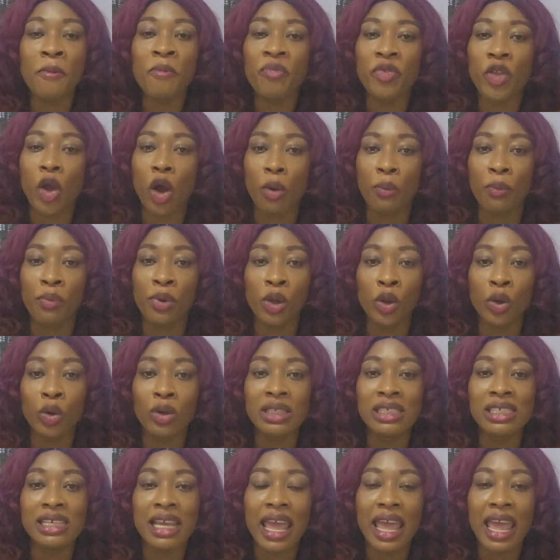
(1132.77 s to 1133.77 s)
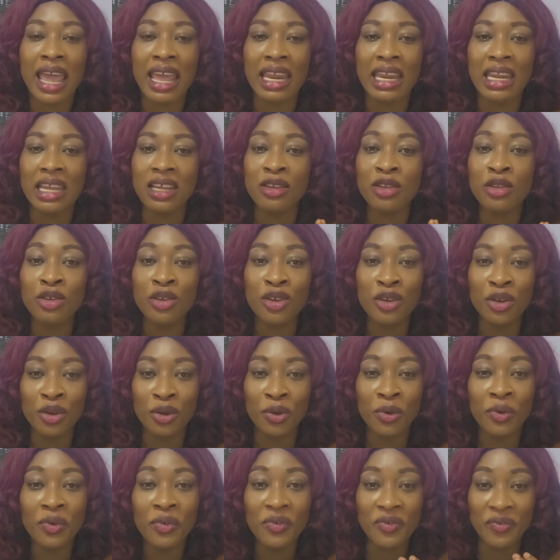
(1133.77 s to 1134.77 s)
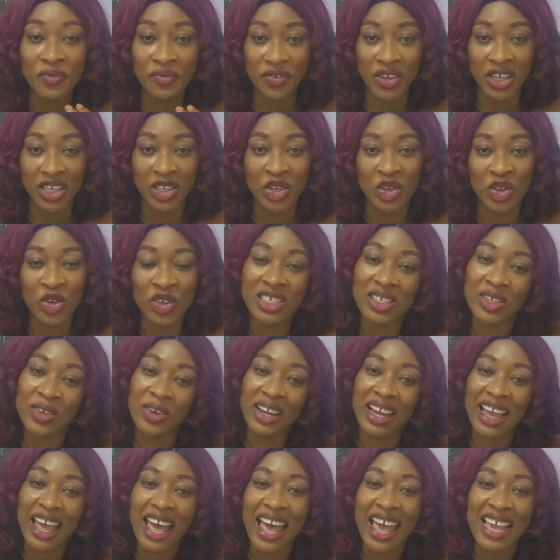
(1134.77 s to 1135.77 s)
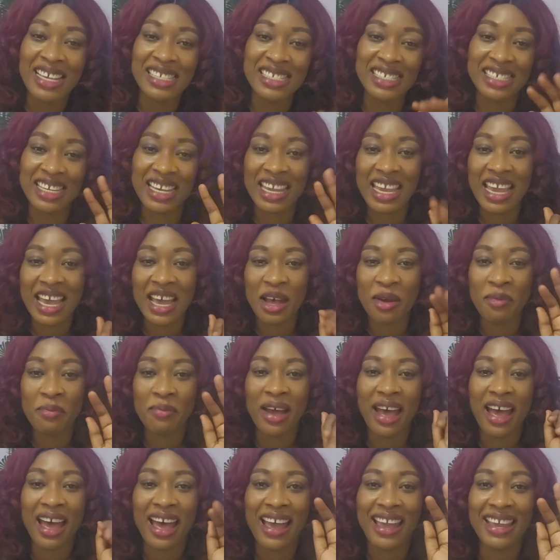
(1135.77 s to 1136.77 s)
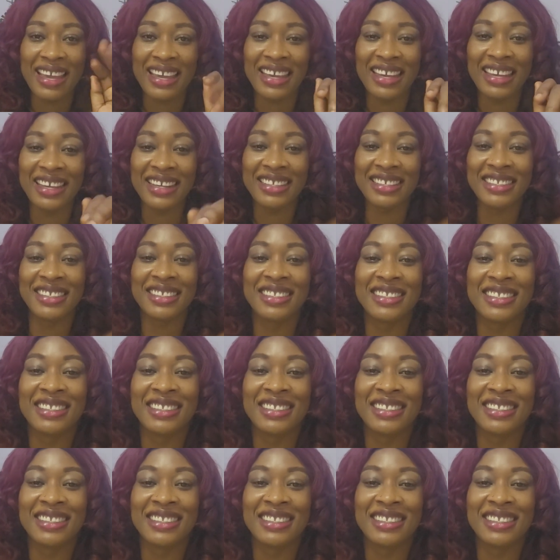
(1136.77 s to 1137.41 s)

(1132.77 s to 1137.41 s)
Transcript: upload any new videos. So guys, see ya, bye.